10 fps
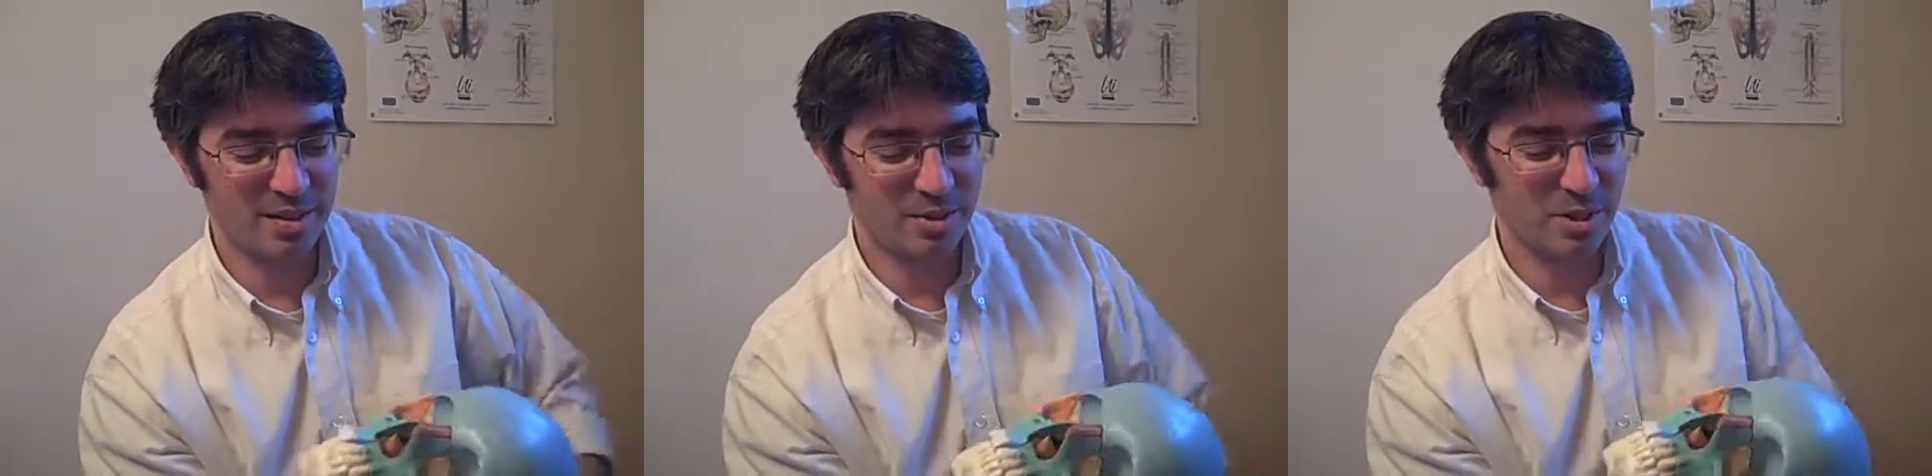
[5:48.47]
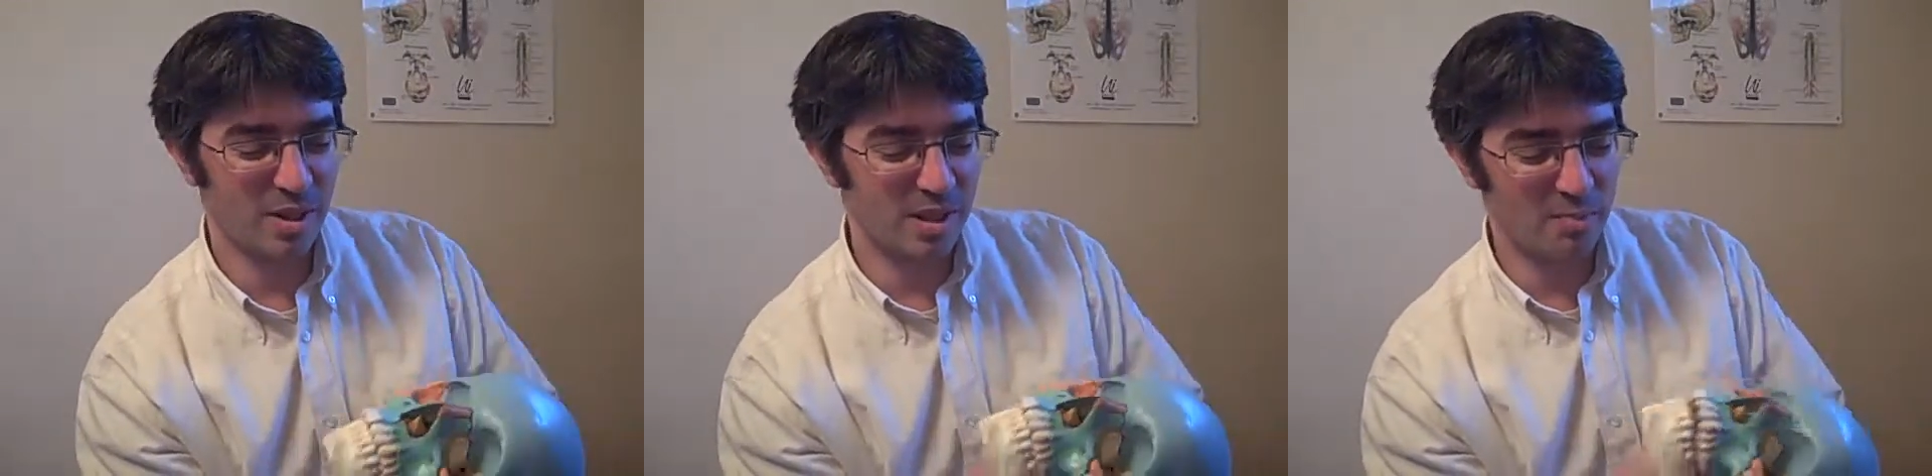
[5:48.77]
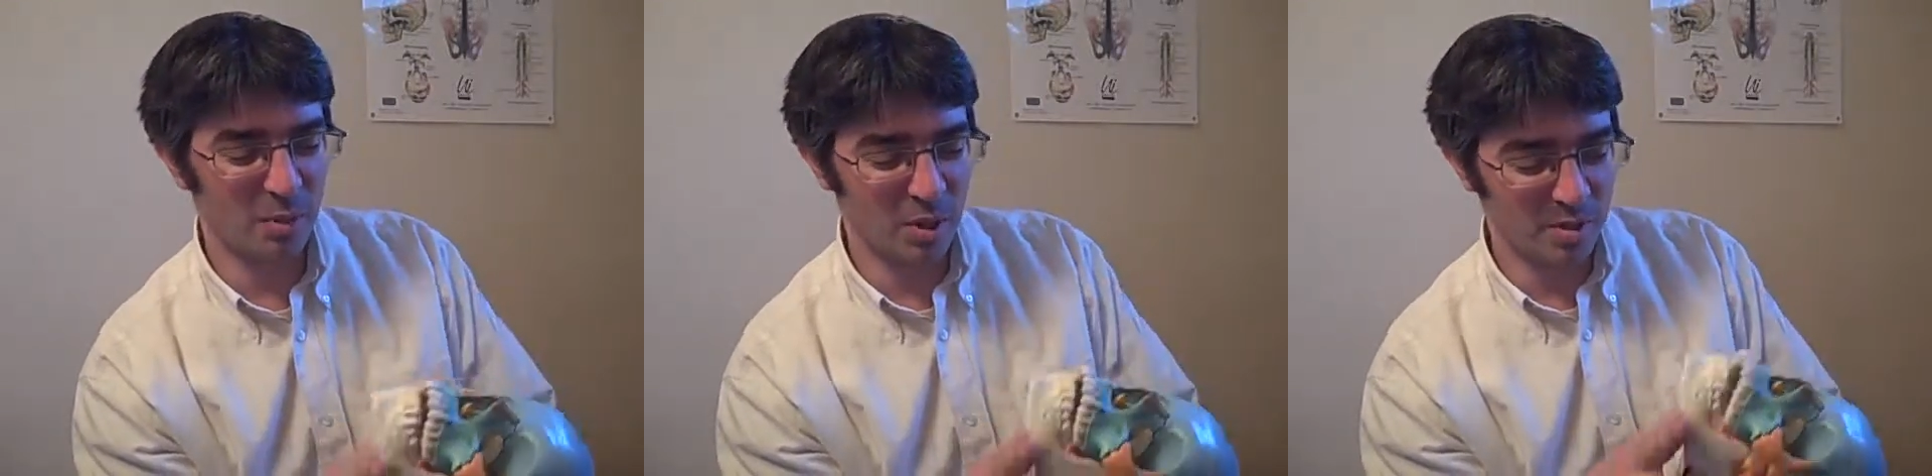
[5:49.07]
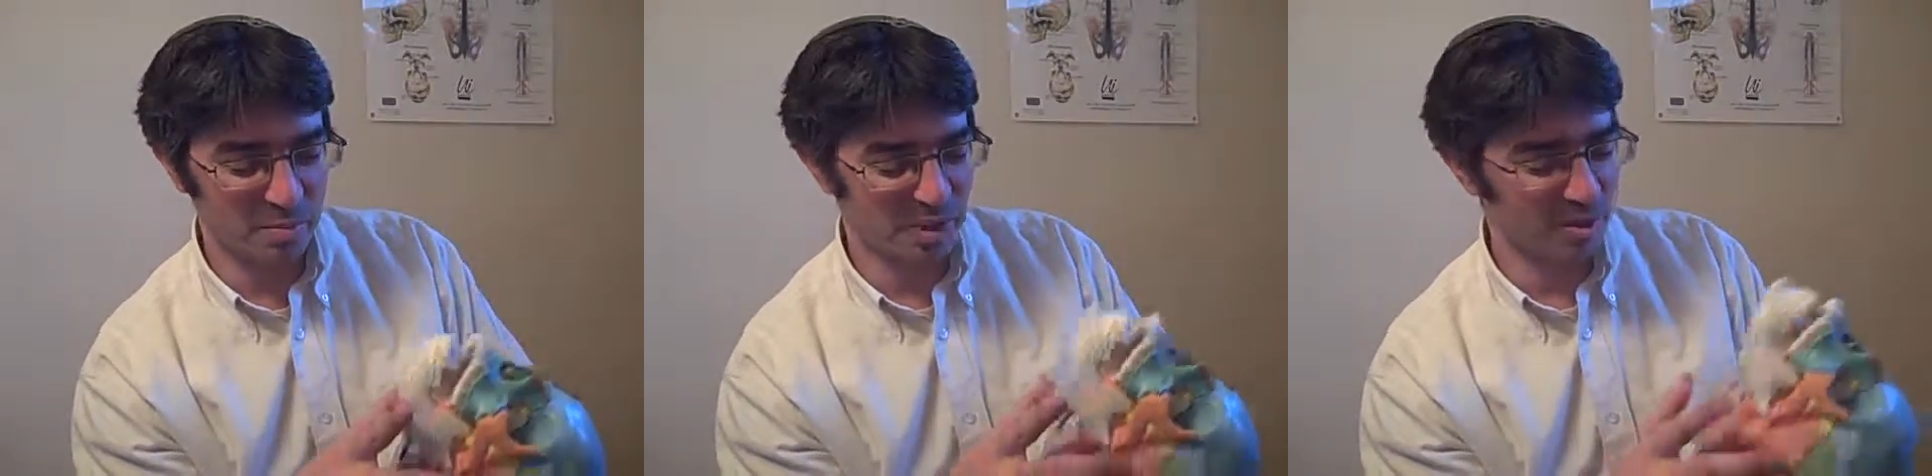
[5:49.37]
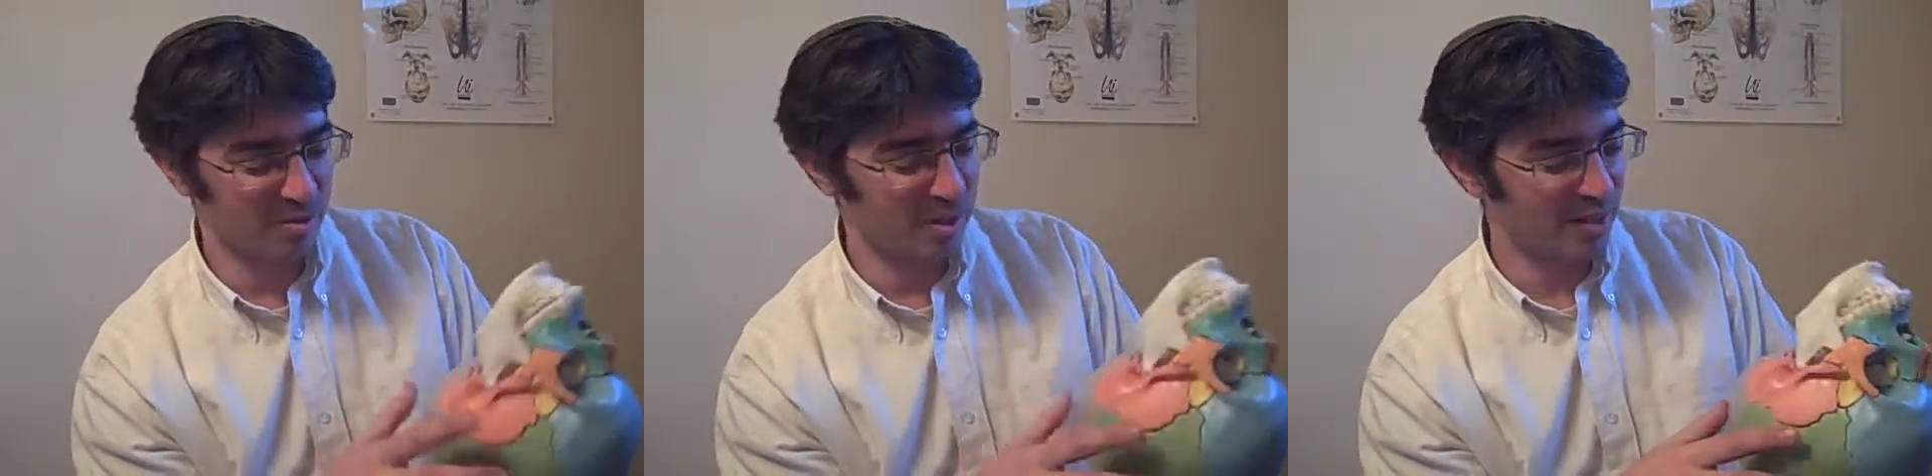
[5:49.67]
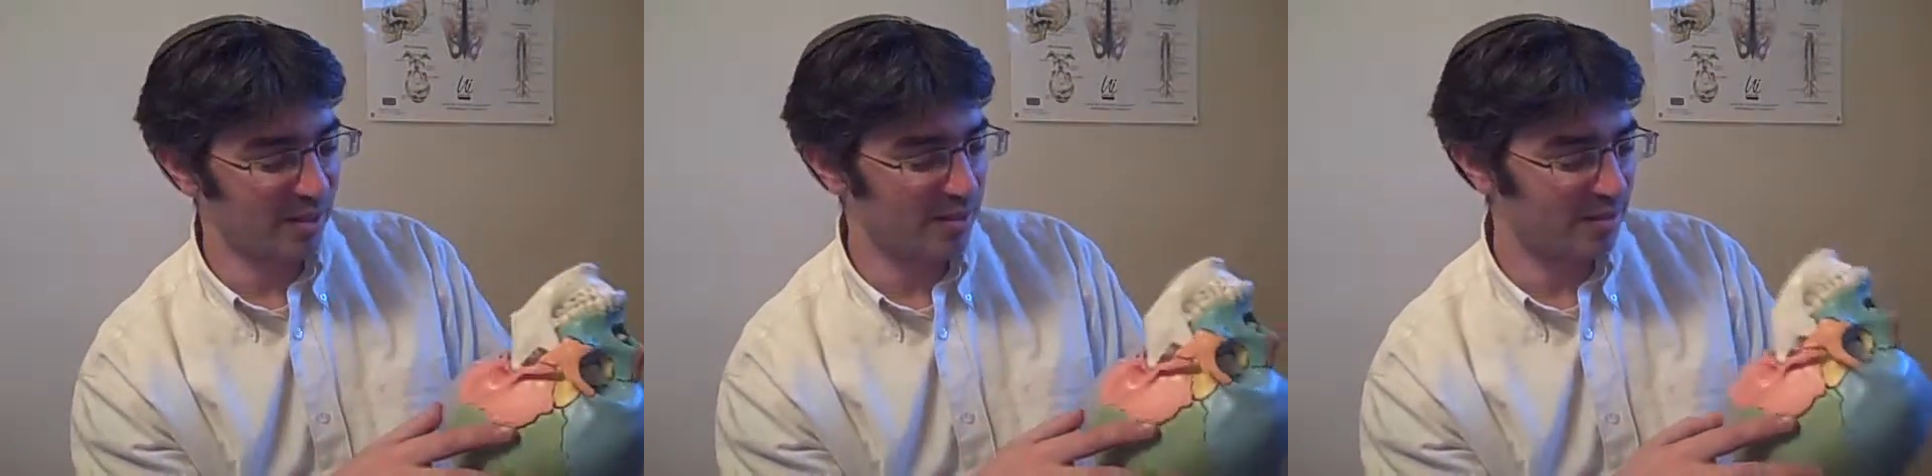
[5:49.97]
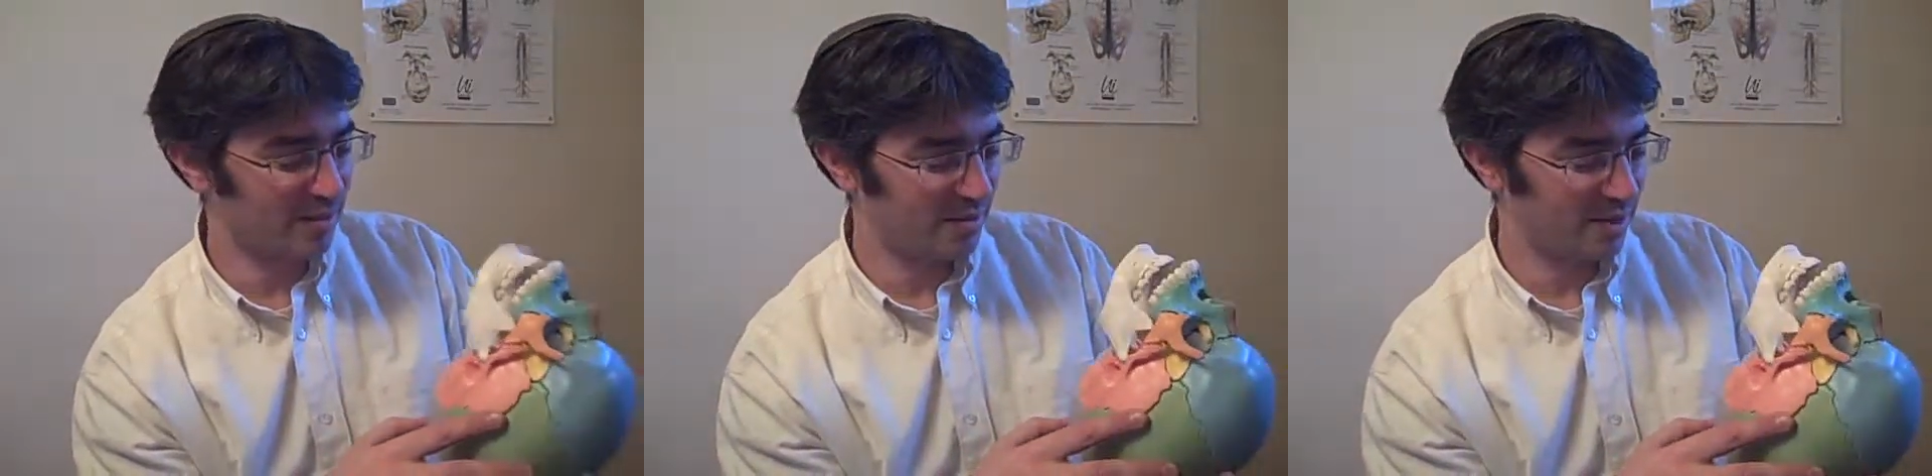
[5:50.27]
Also, his body's missing really,
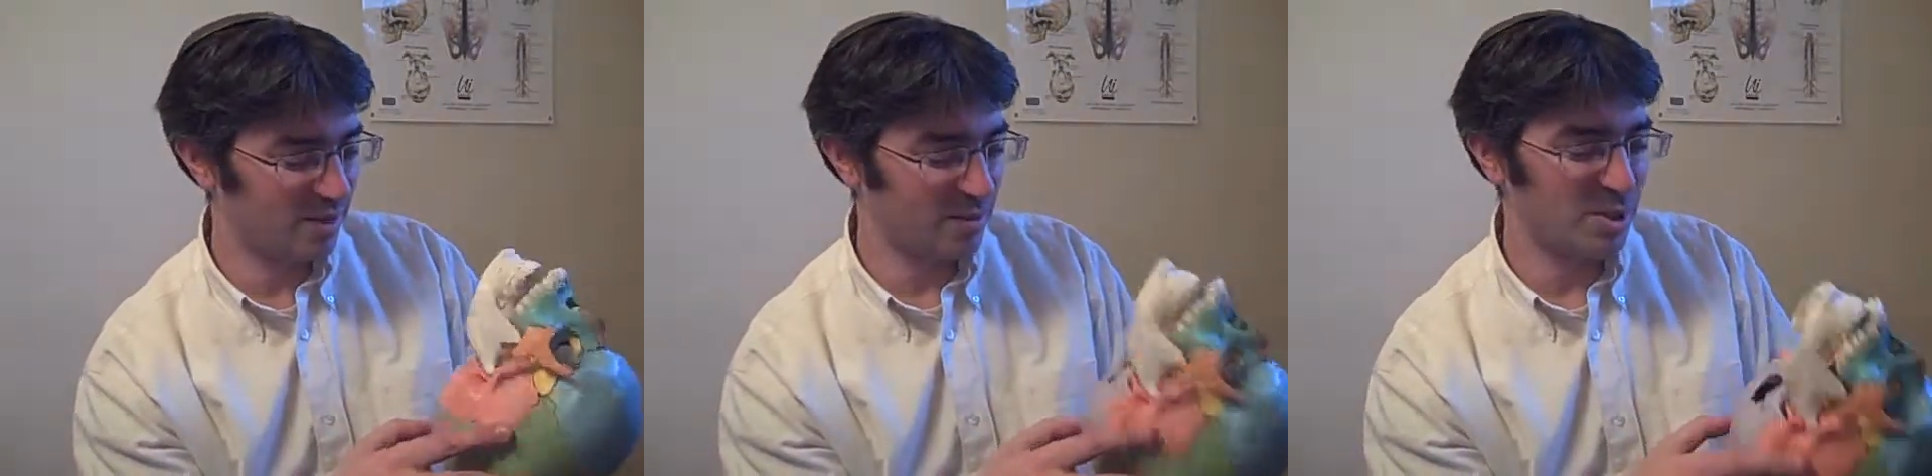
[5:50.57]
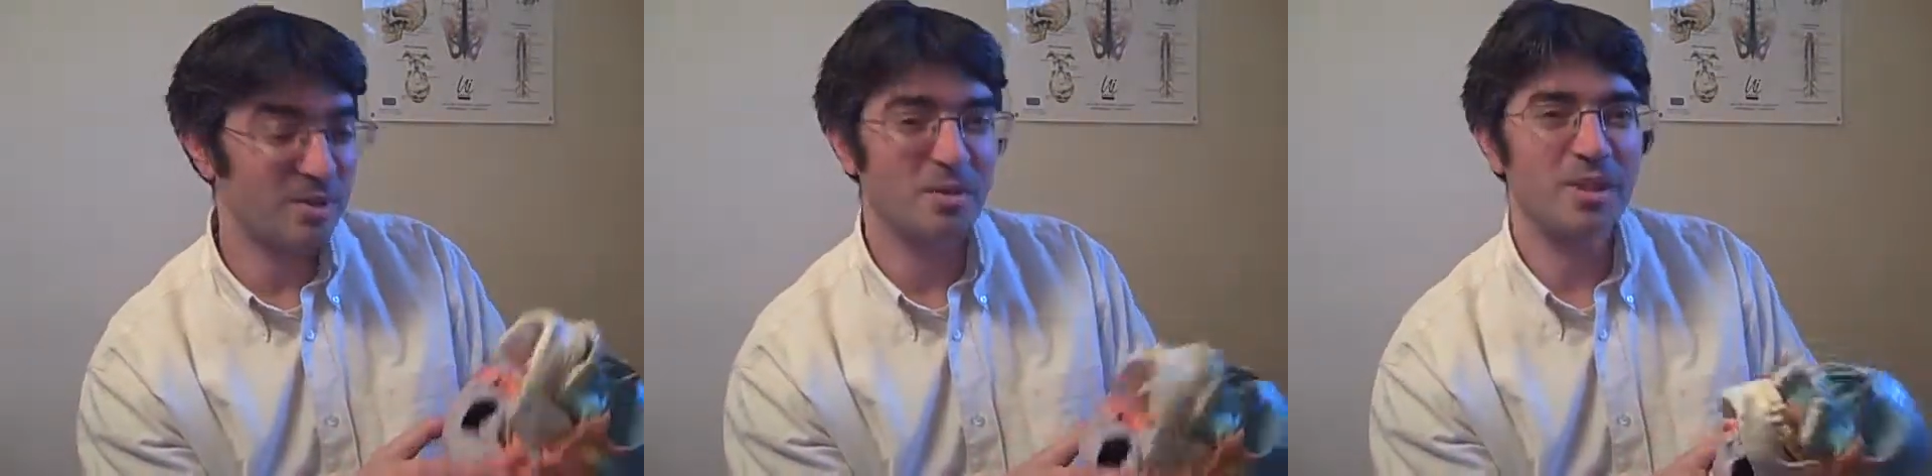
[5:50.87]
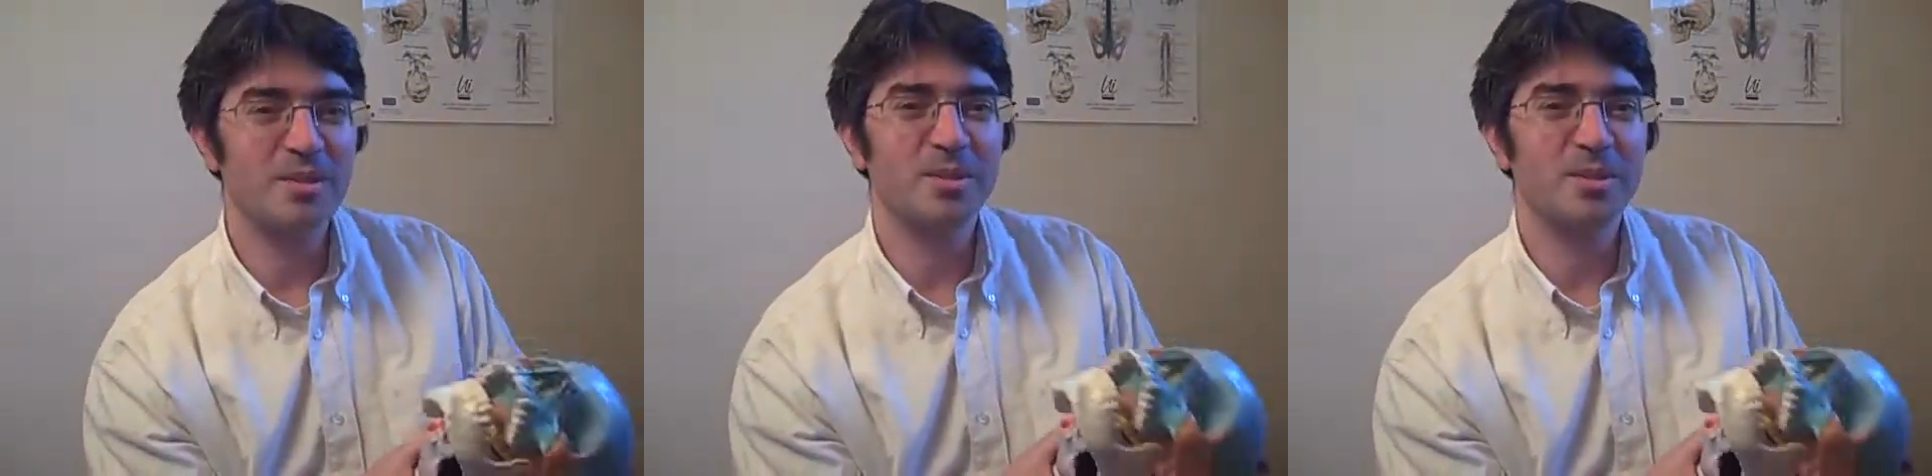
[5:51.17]
and most of the rest of it.